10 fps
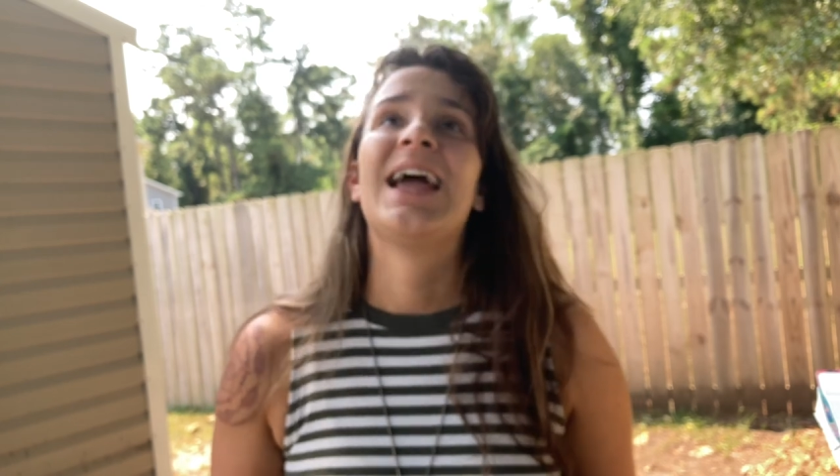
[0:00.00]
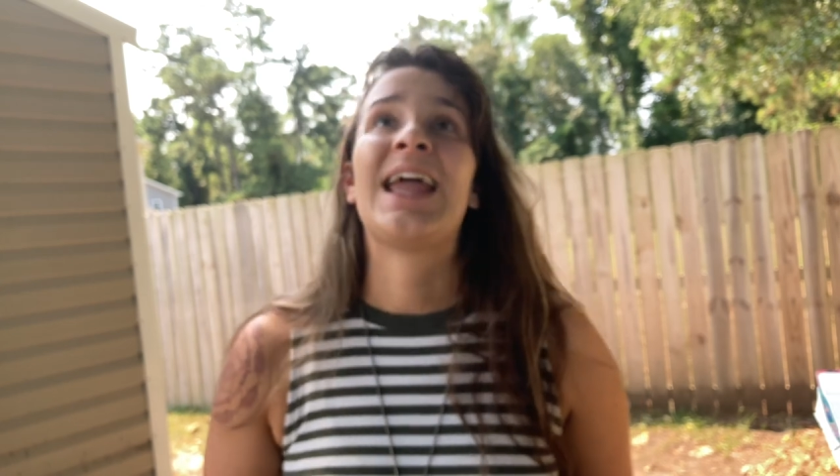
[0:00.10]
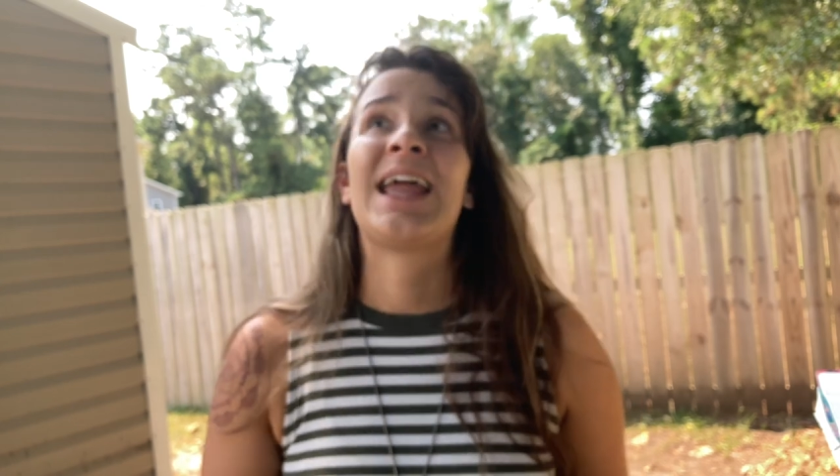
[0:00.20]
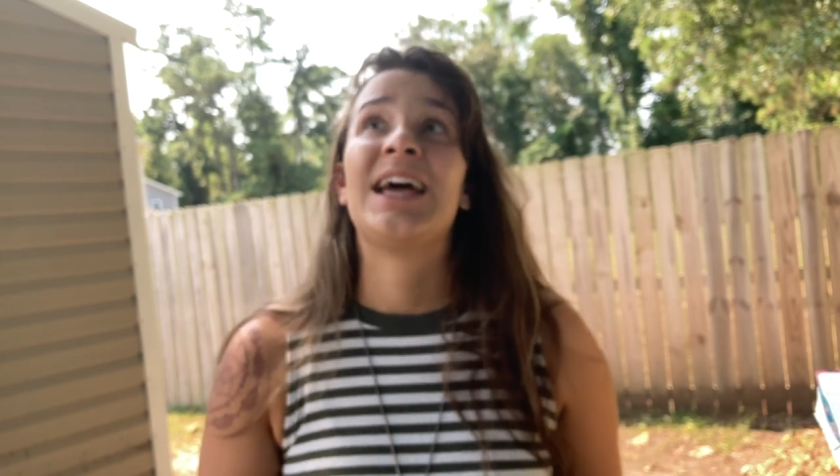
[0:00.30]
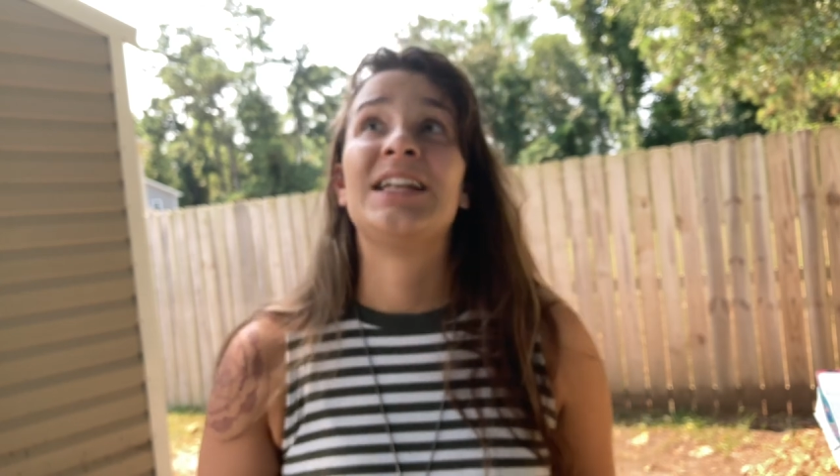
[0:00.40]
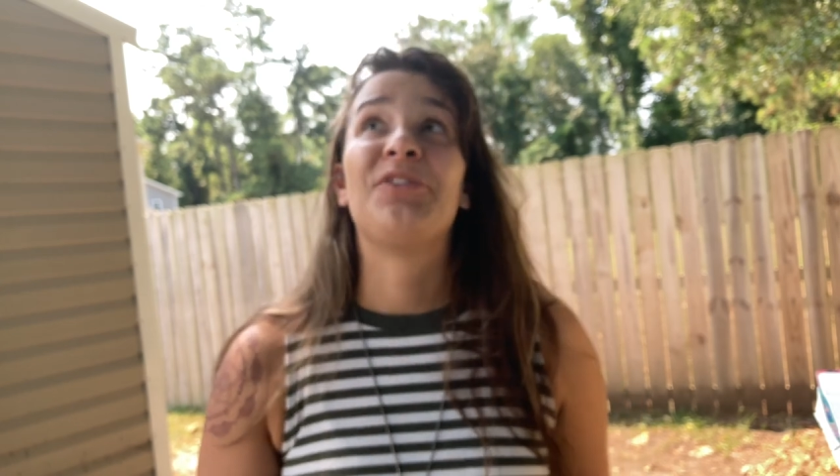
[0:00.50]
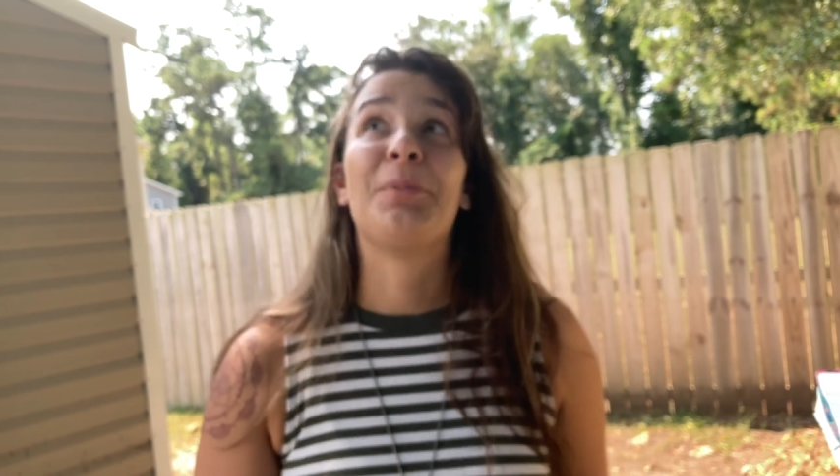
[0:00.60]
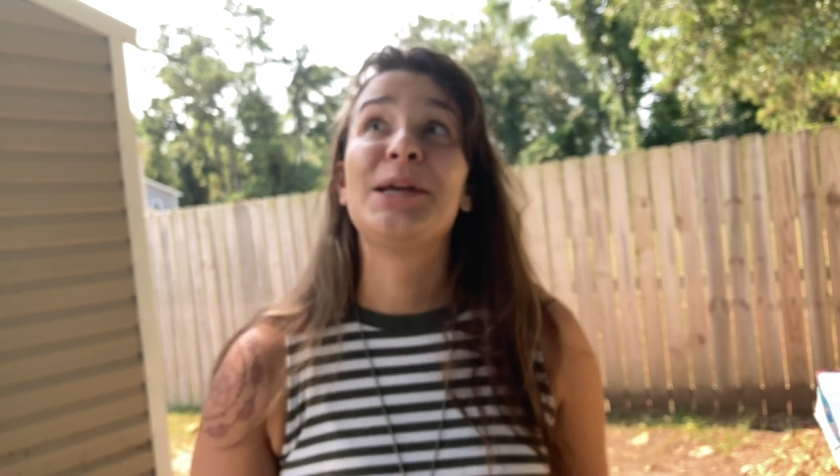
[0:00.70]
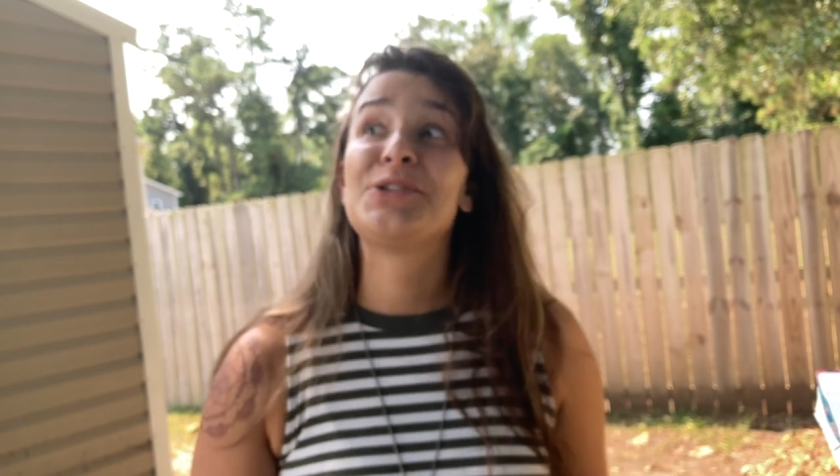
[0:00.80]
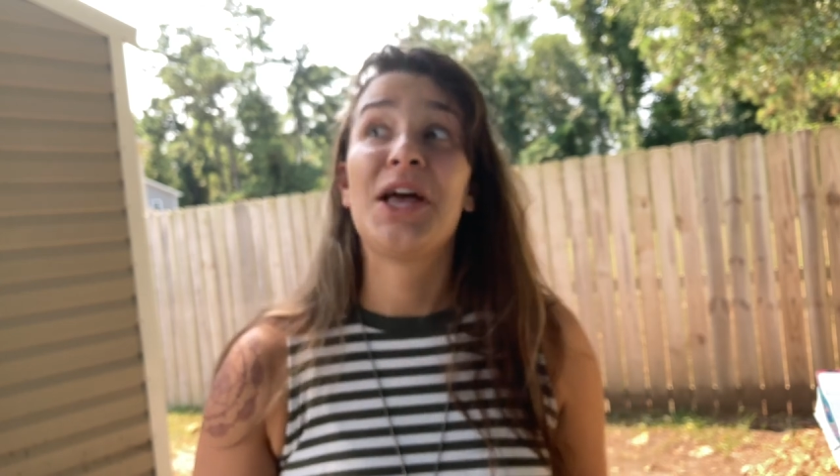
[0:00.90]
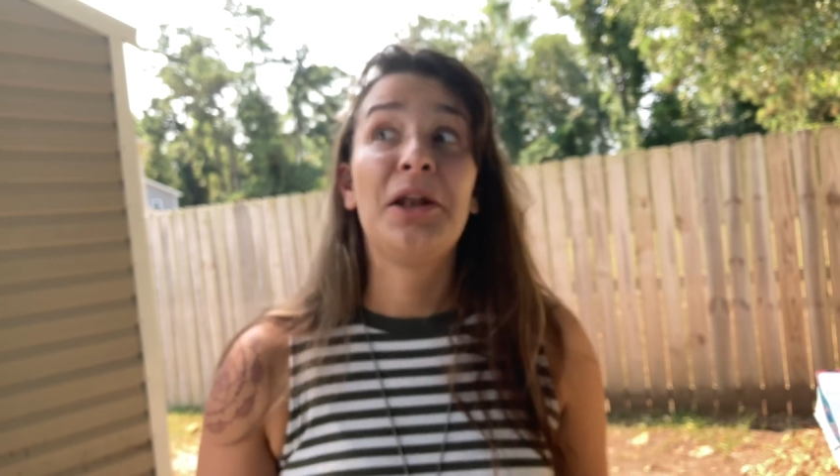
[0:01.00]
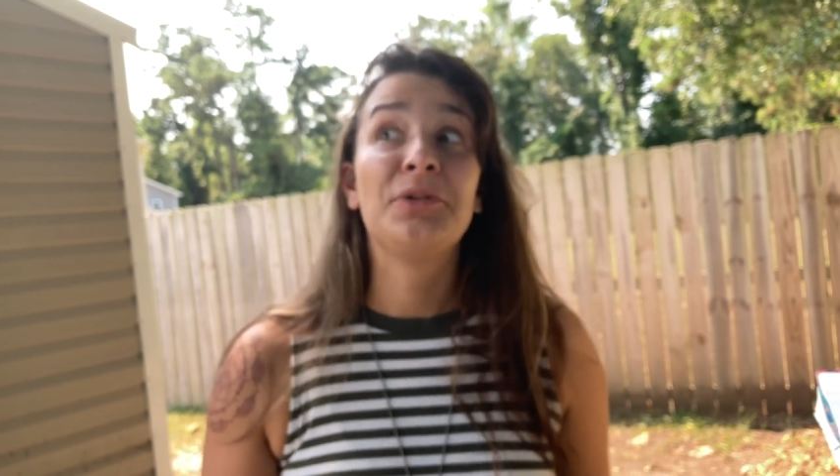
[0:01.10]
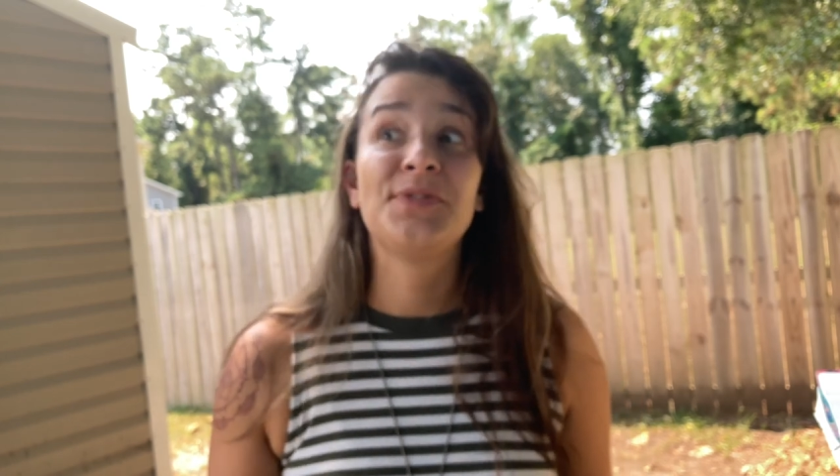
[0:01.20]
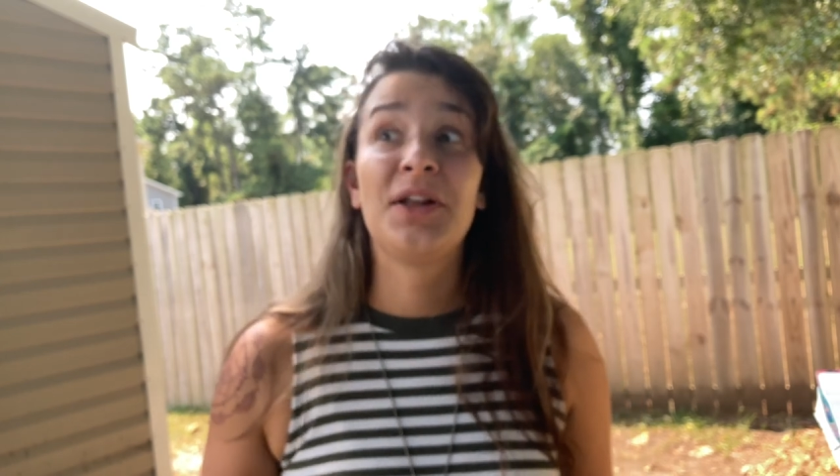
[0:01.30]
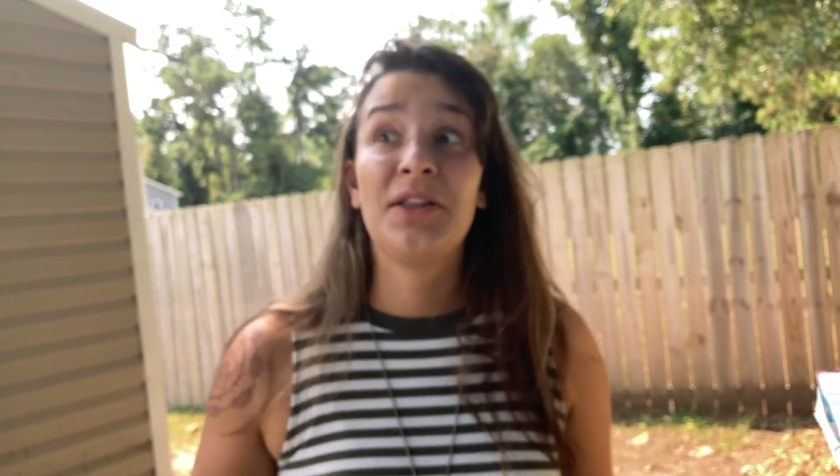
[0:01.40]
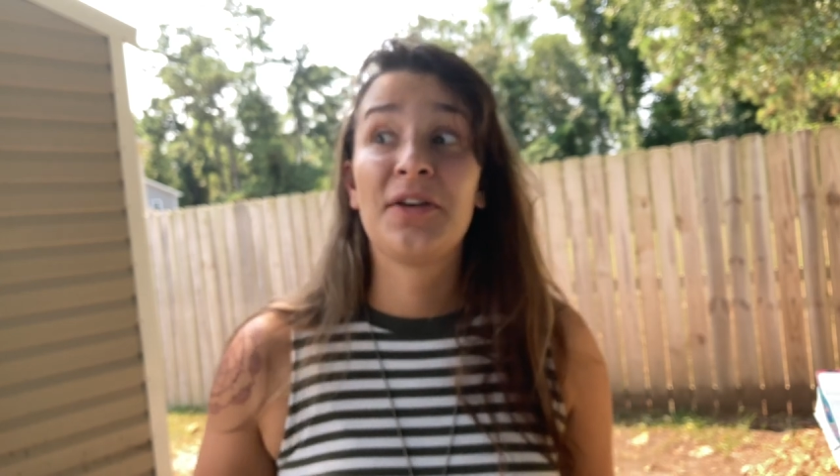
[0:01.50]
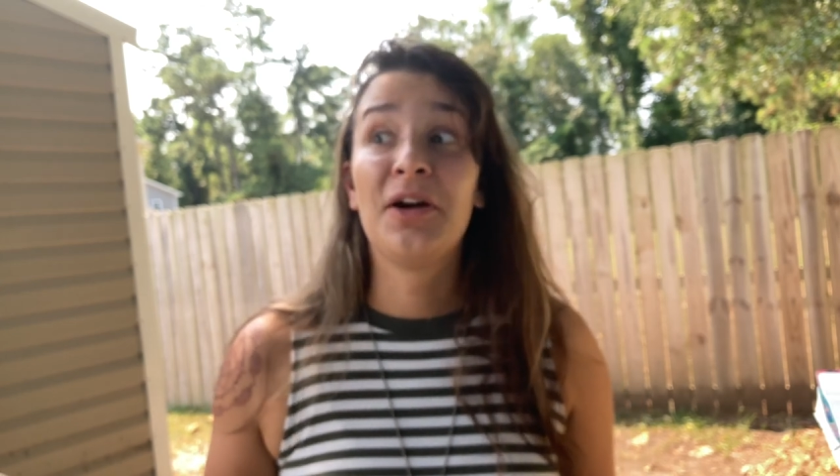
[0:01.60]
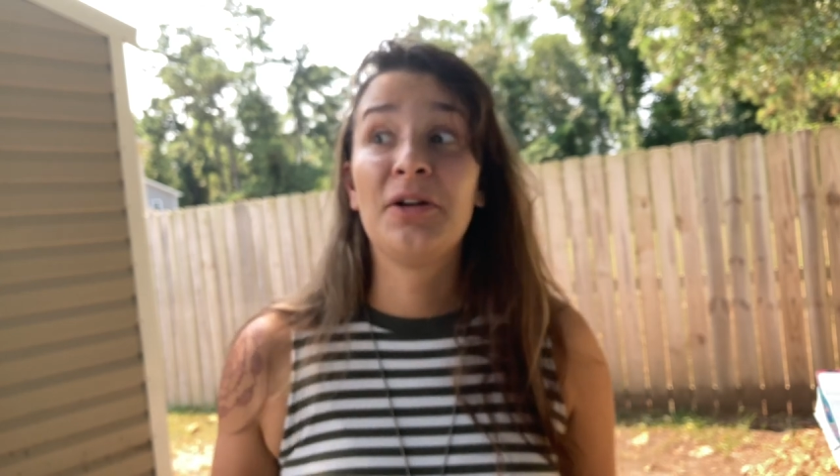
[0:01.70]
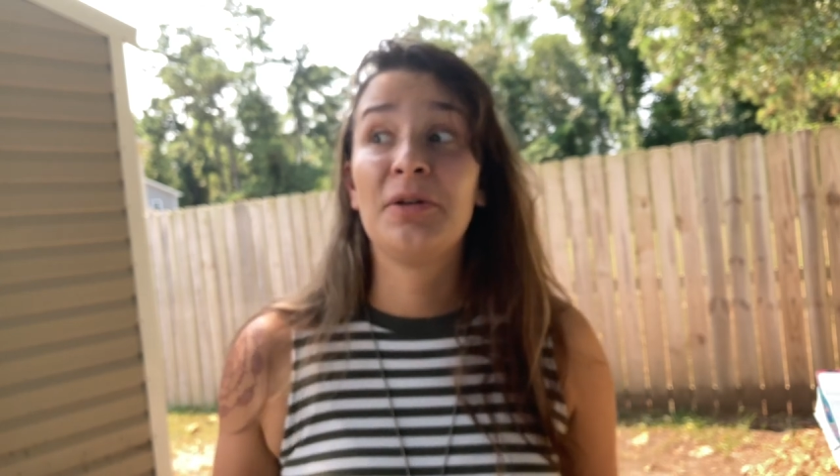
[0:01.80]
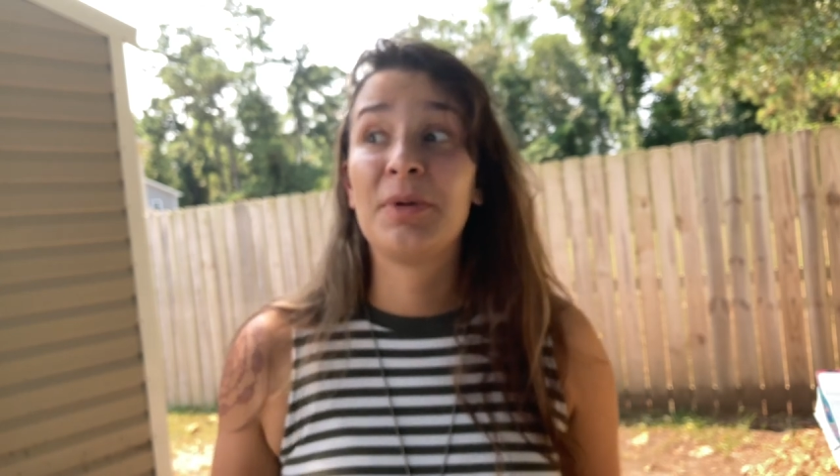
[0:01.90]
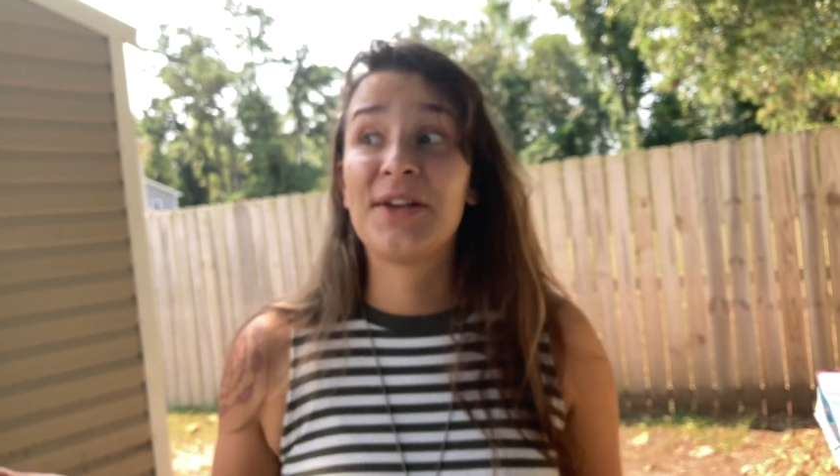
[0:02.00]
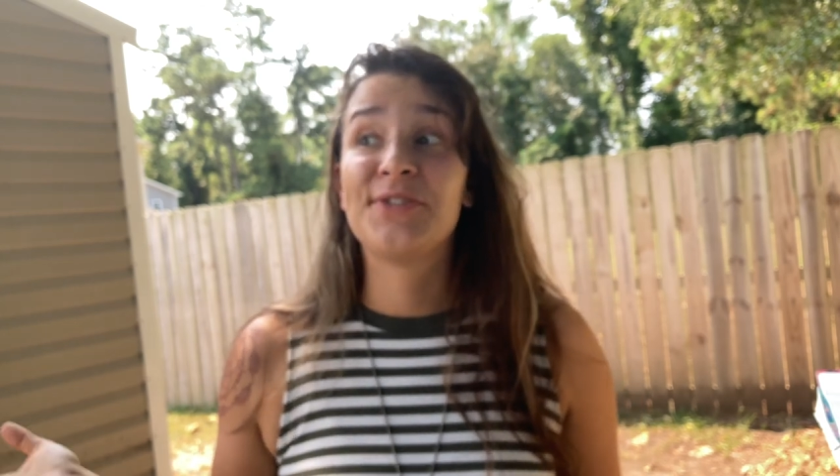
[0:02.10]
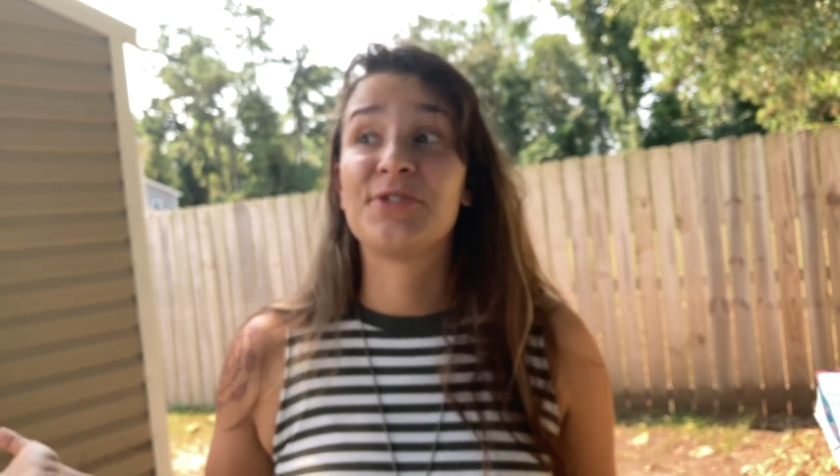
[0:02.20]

And if my shadow is not in the garden because